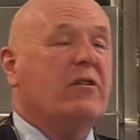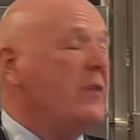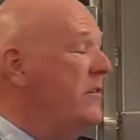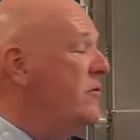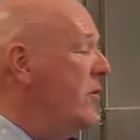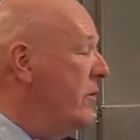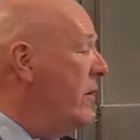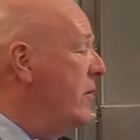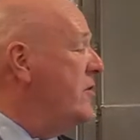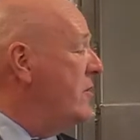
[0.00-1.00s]
It's, it's
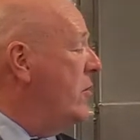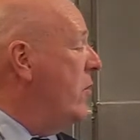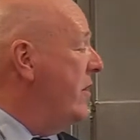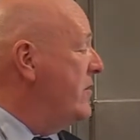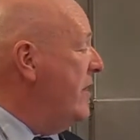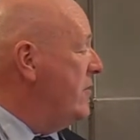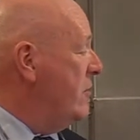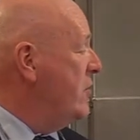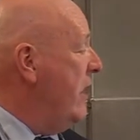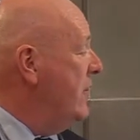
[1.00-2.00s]
literally just an
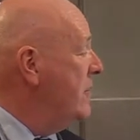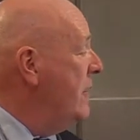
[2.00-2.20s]
organizational change,